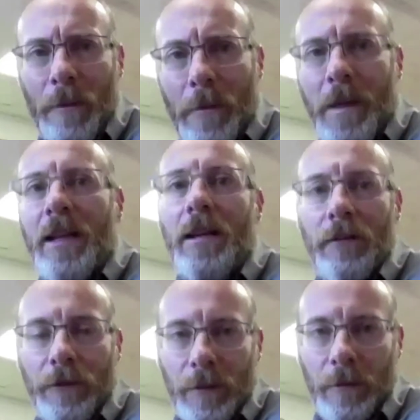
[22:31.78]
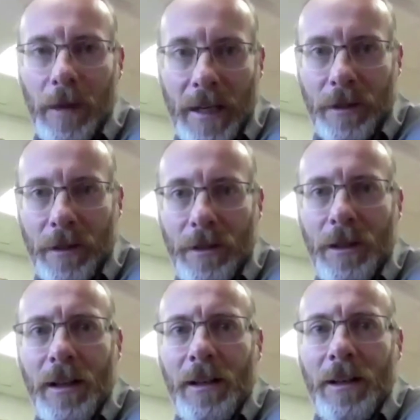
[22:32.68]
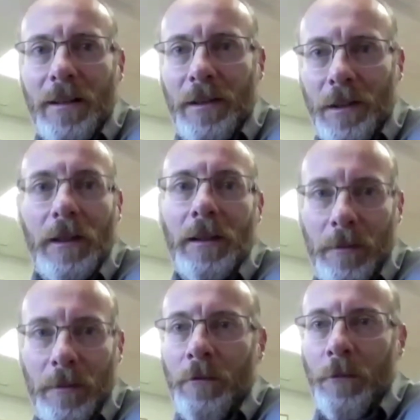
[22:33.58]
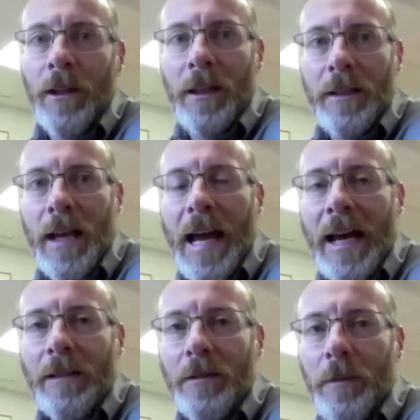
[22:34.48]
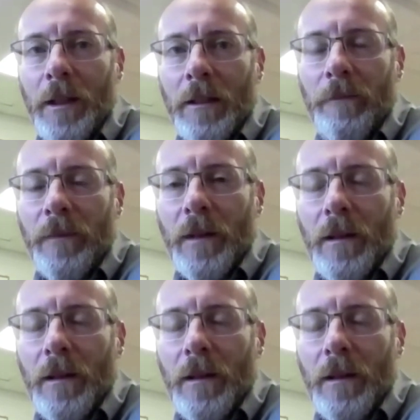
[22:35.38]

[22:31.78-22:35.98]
you a meaningful message that you're going to be willing to act upon.